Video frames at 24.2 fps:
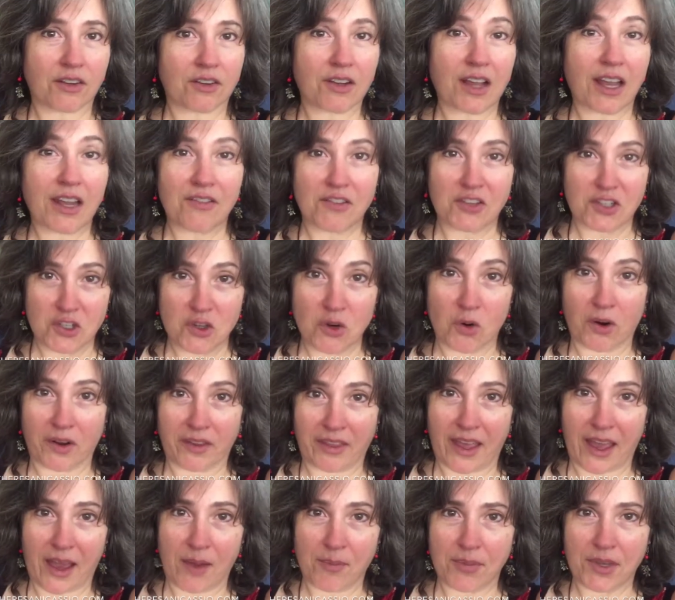kind of ignore
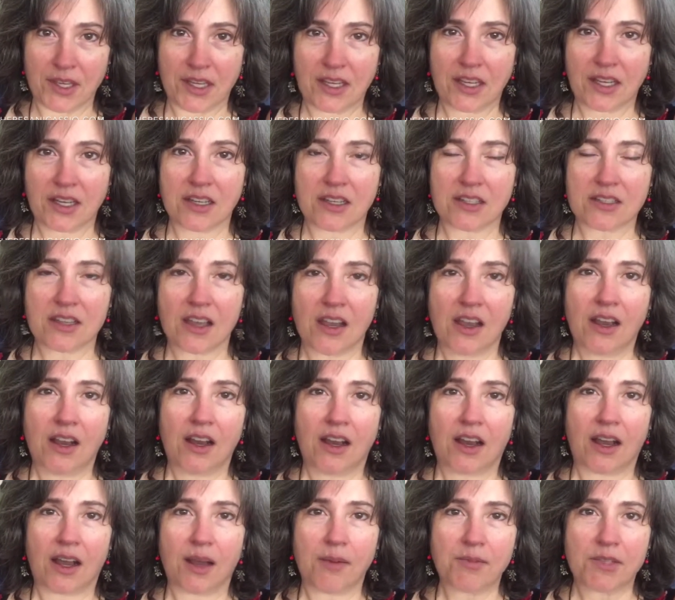that, because
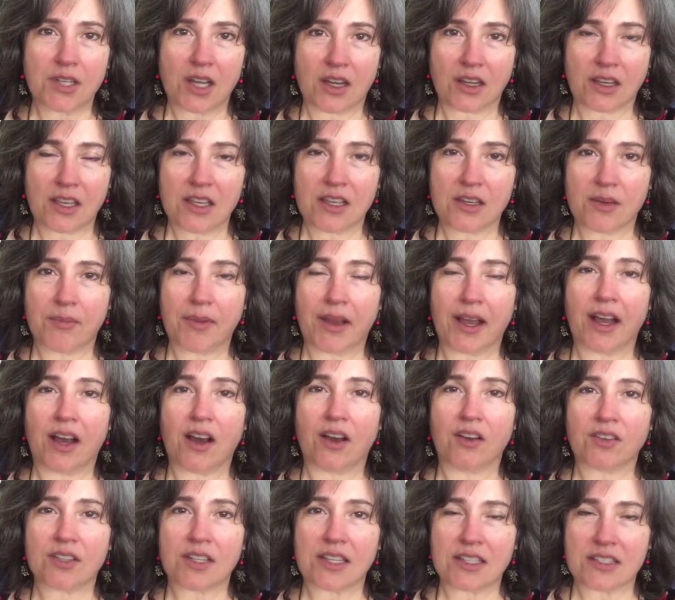I'm talking
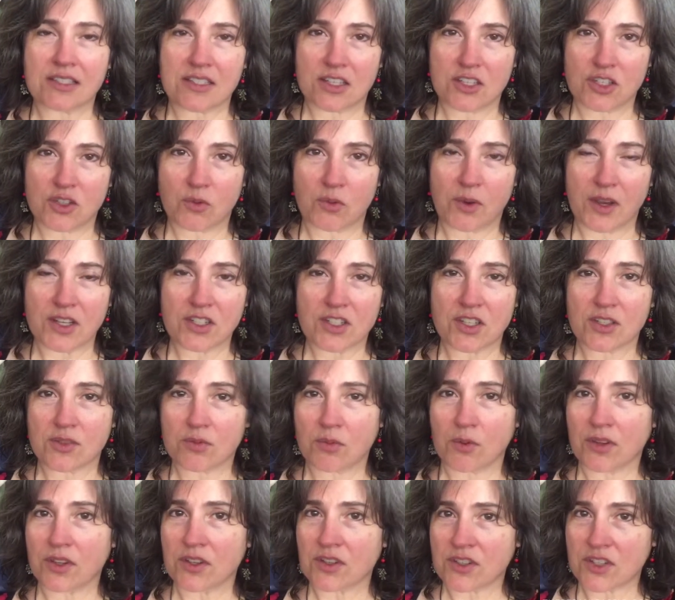about in
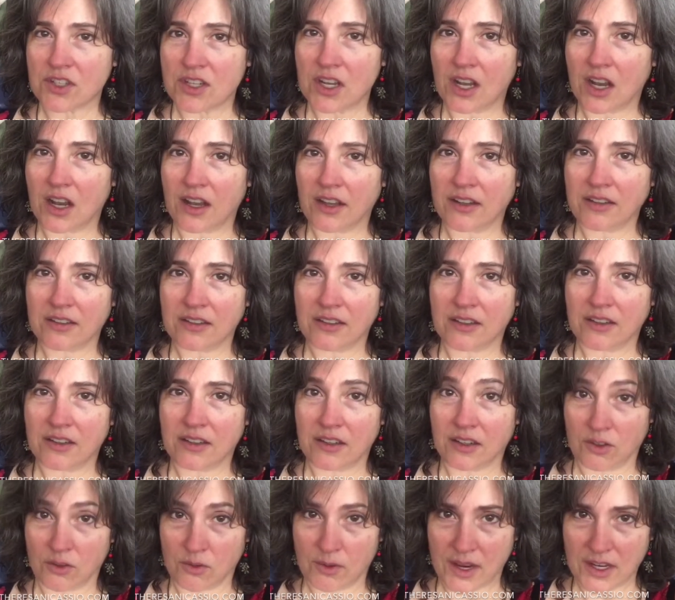situations where there's not
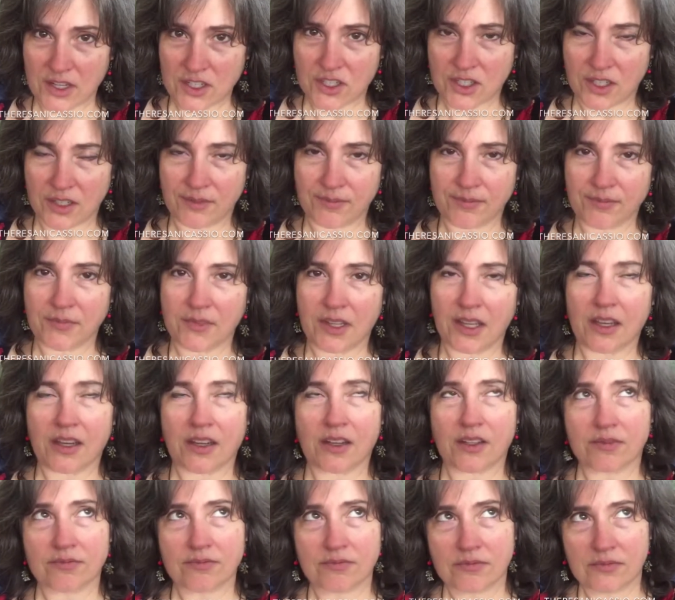aggression.
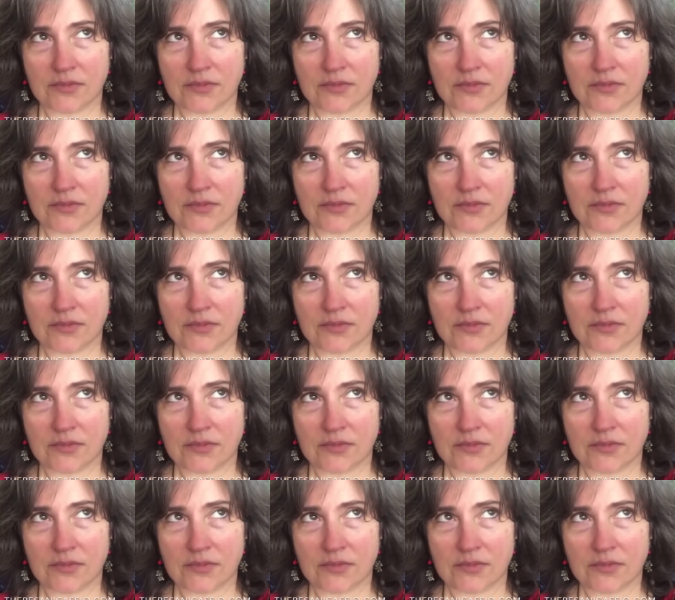Now,